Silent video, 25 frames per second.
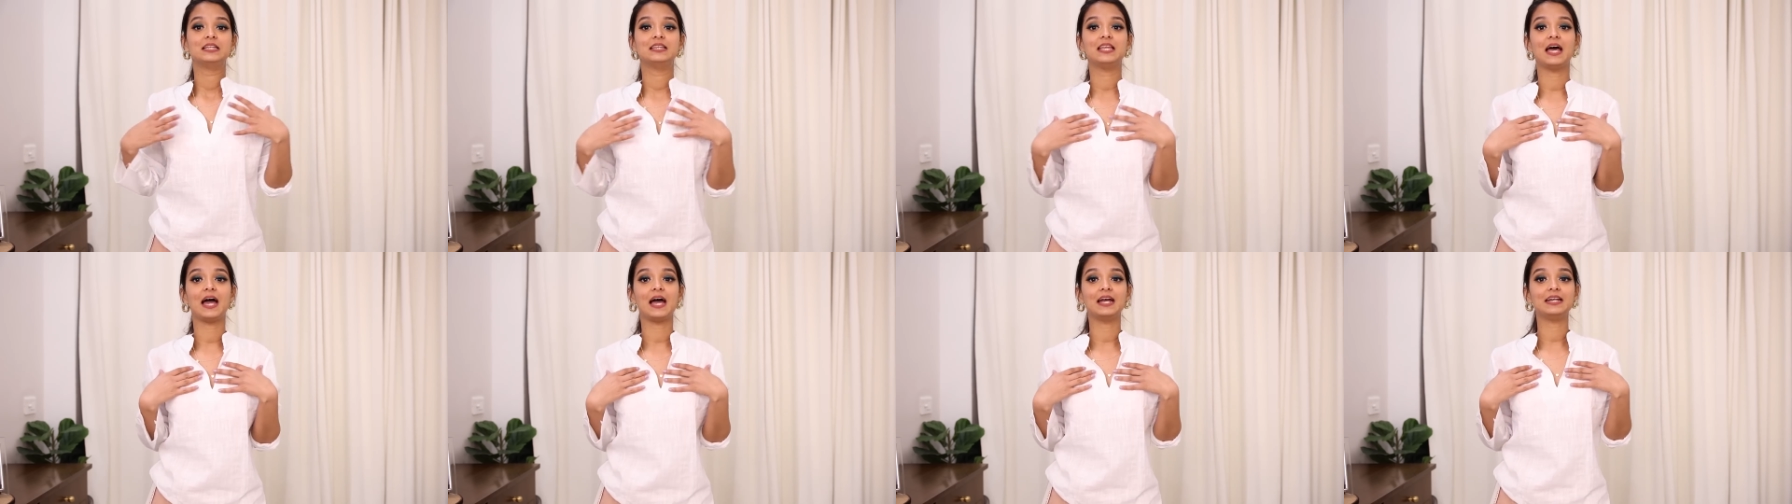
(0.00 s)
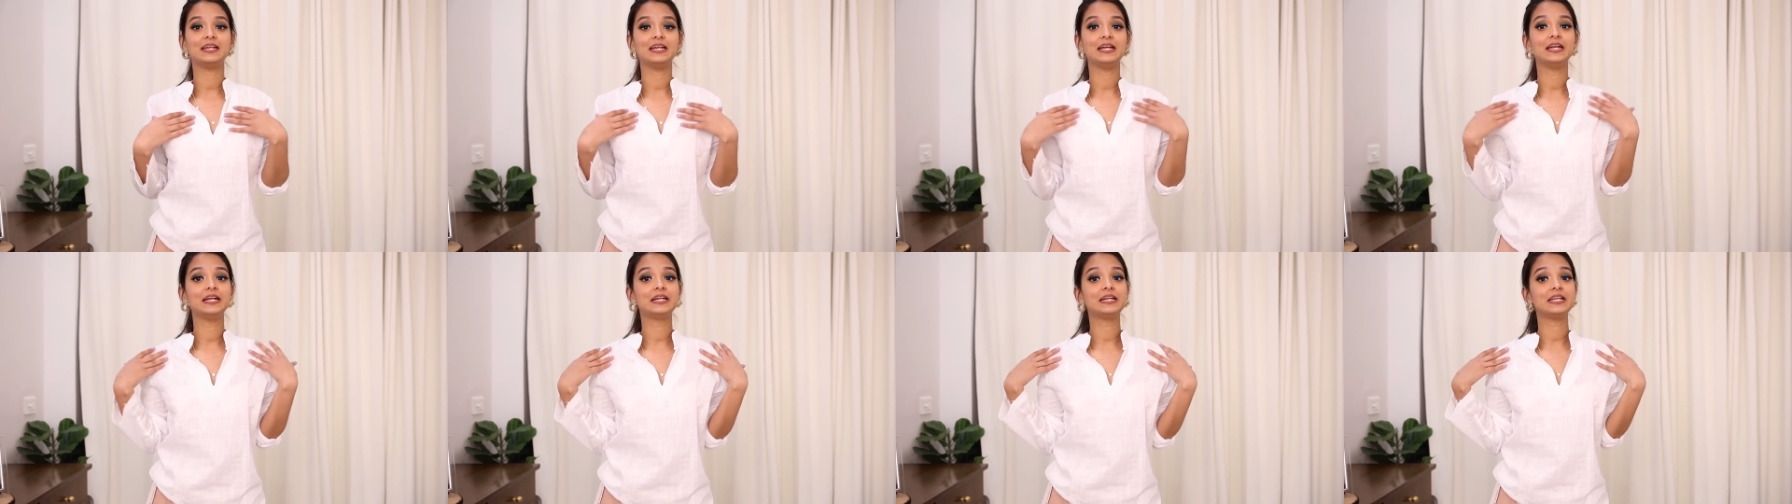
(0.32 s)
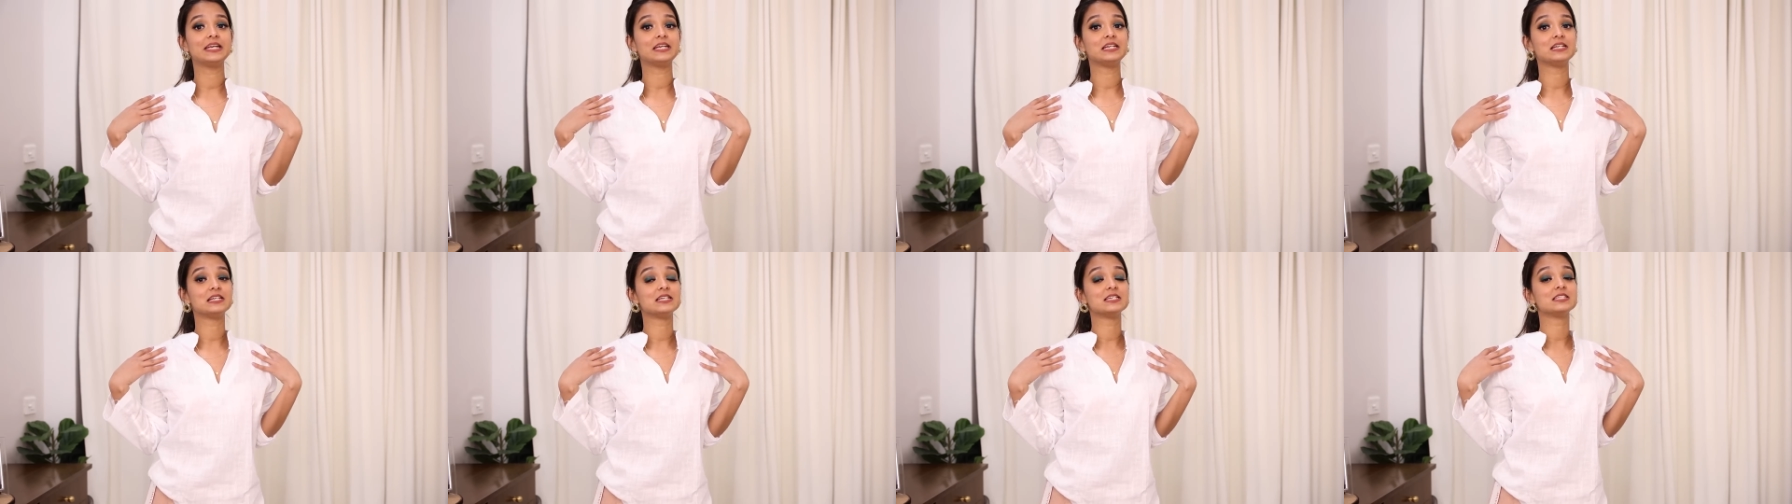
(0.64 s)
That
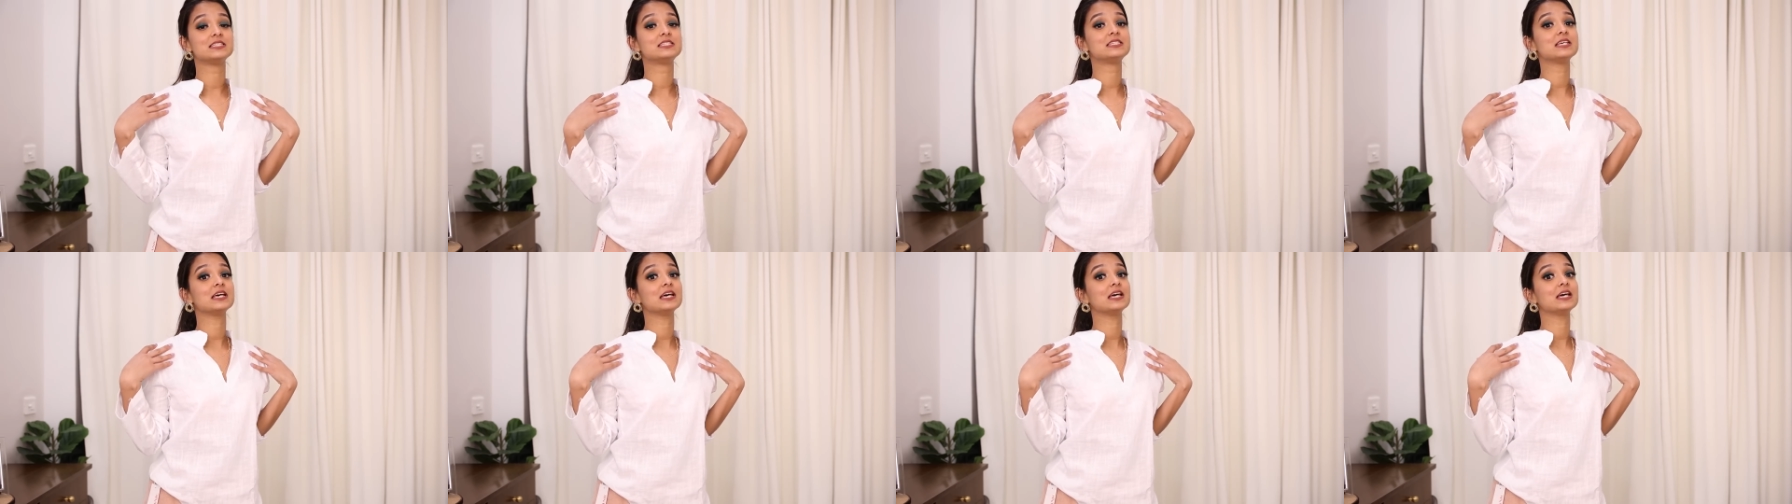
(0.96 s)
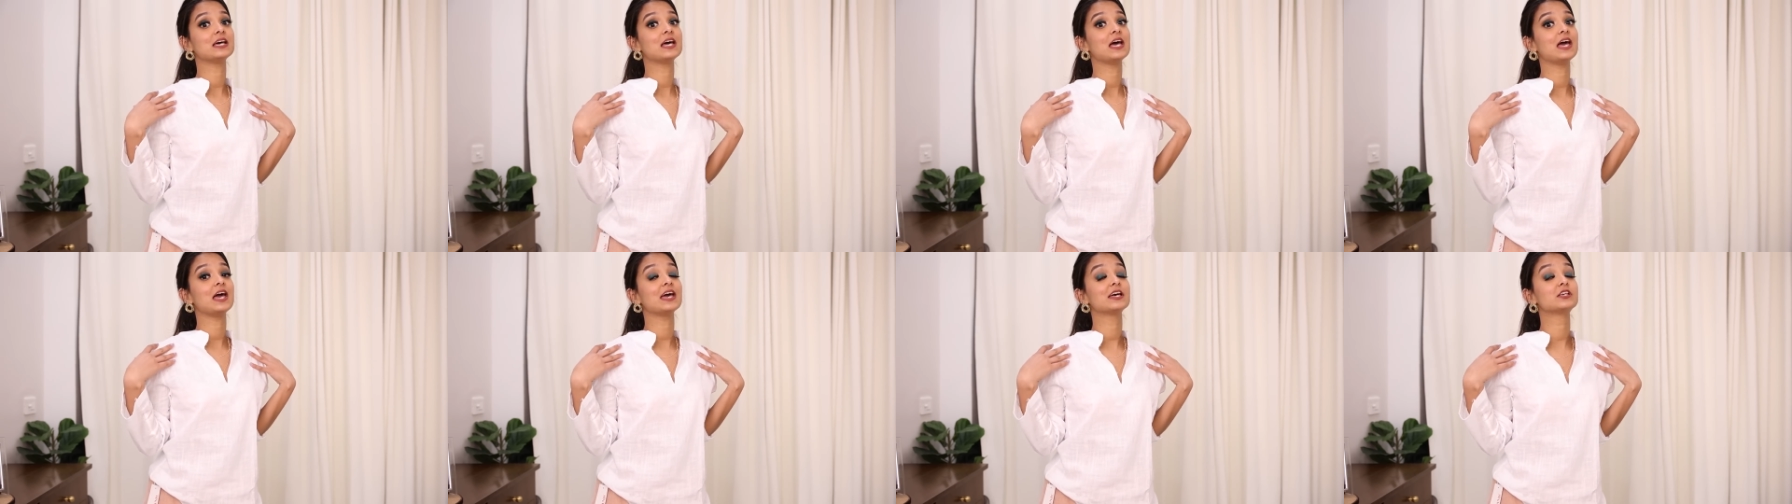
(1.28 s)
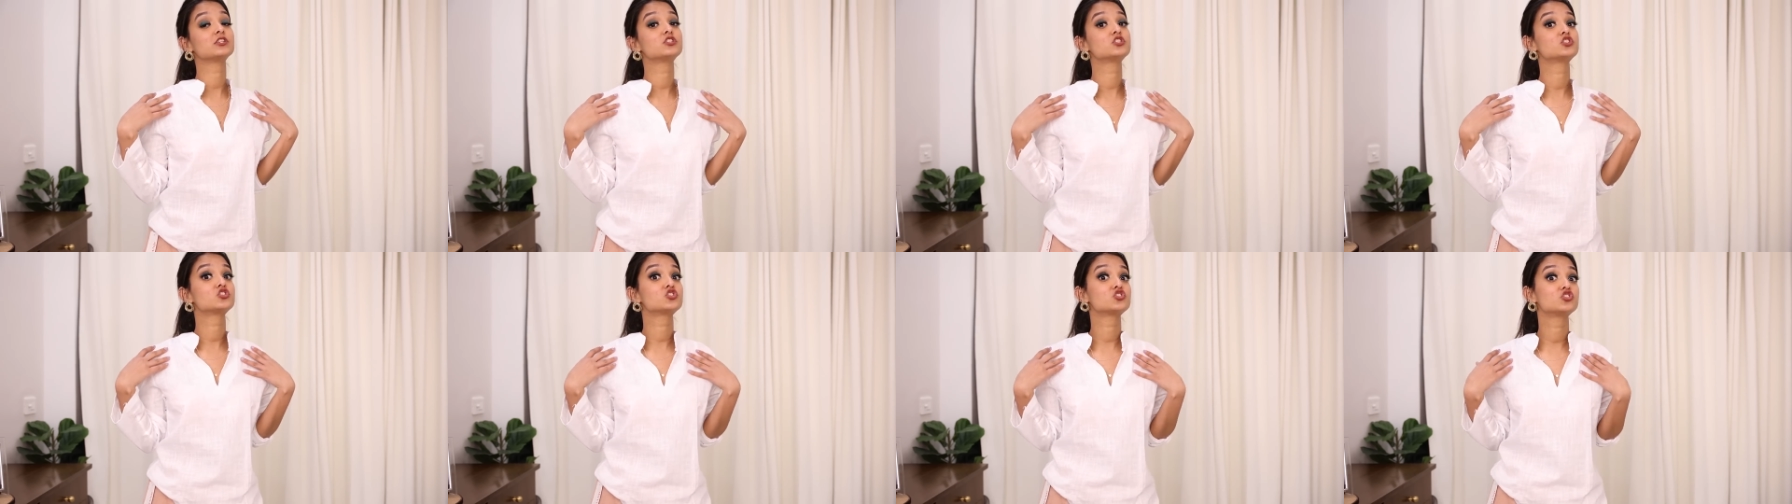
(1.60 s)
it is
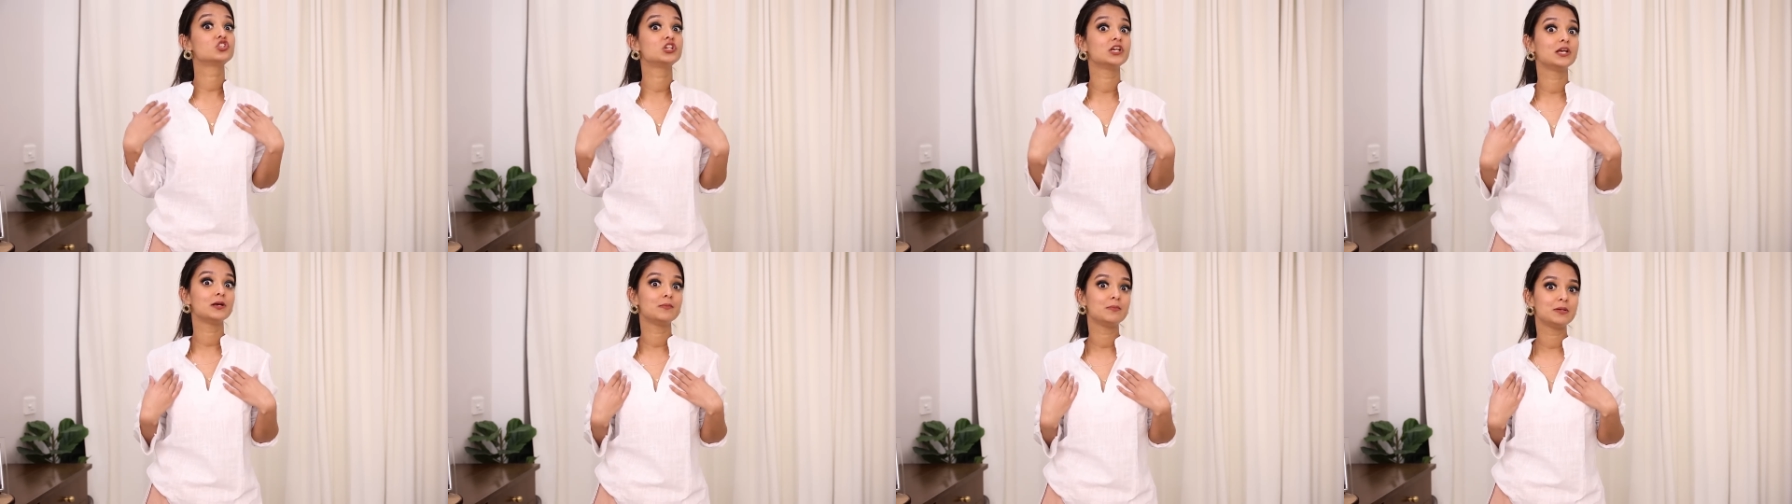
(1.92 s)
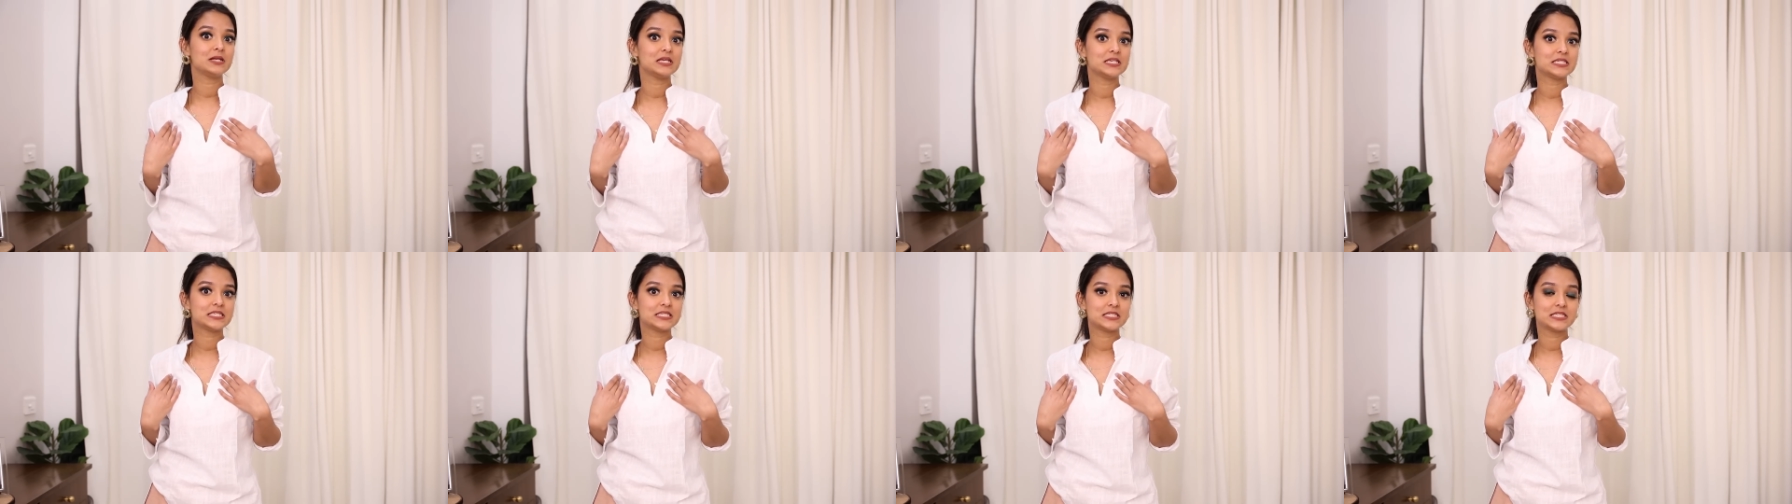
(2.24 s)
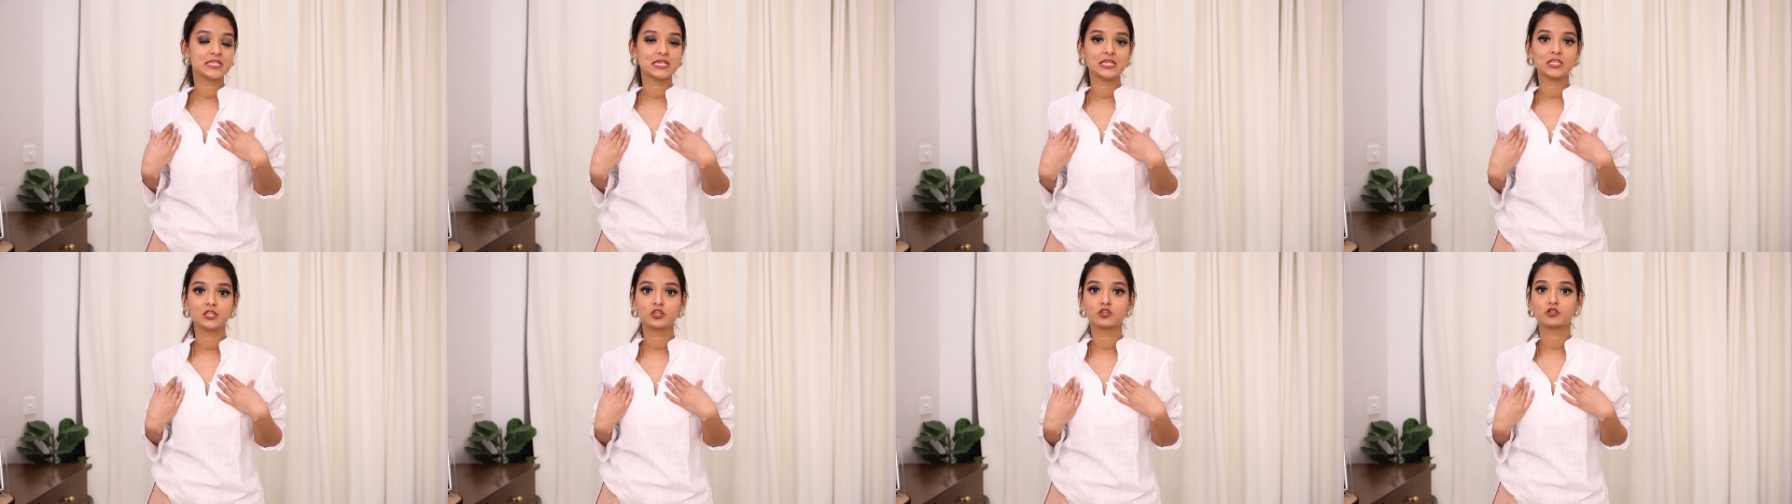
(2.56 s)
extremely
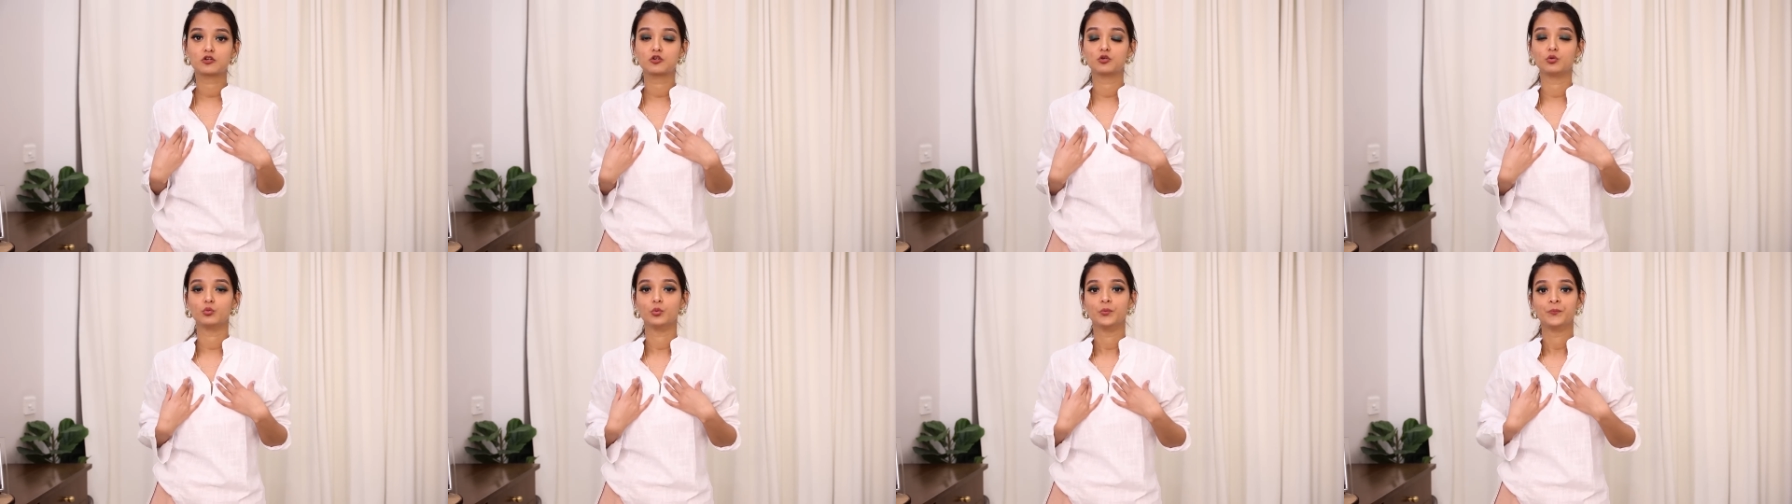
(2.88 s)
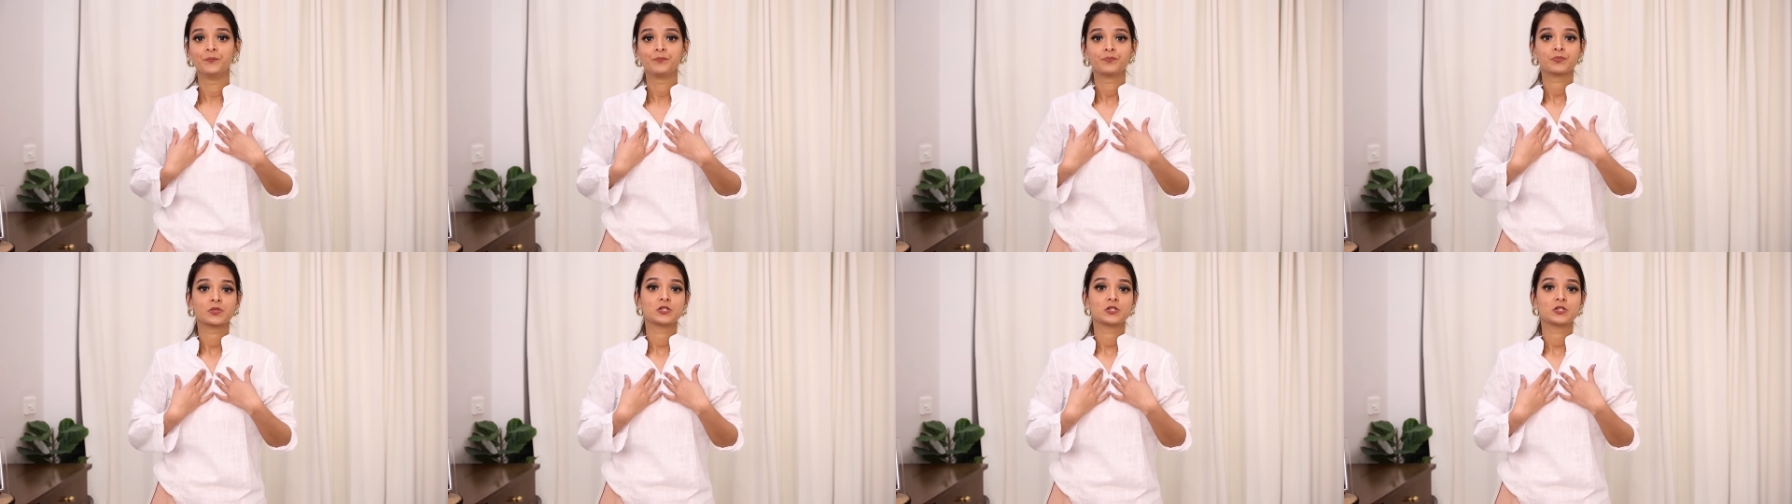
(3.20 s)
see-through,